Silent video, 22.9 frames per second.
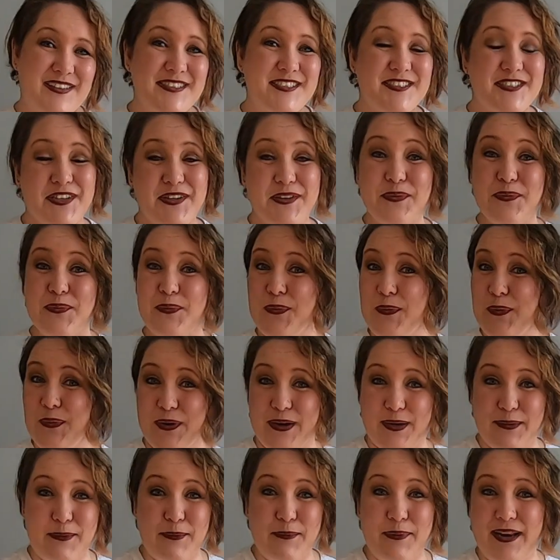So,
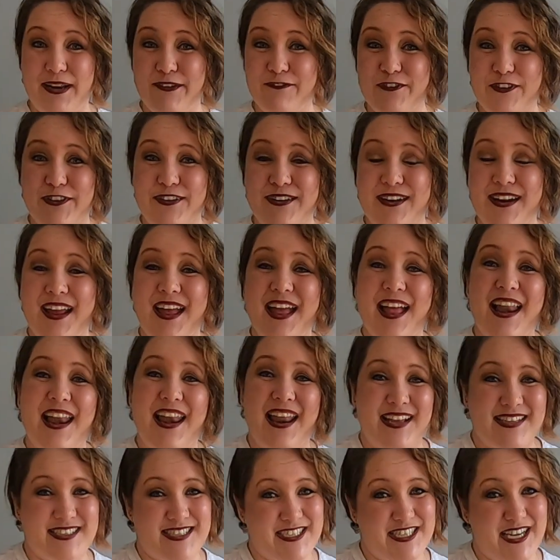what are we waiting for?
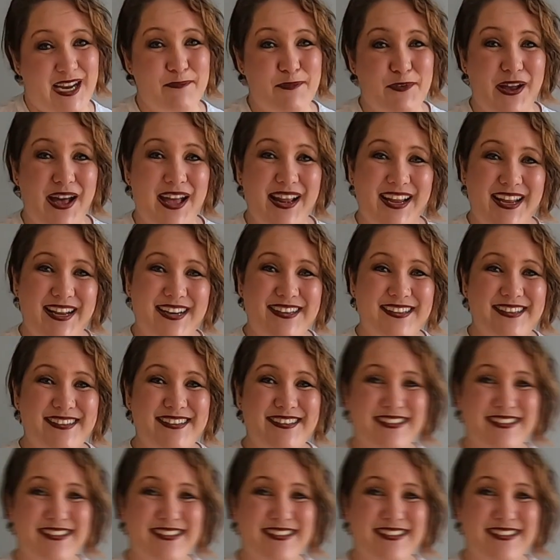Let's jump right in.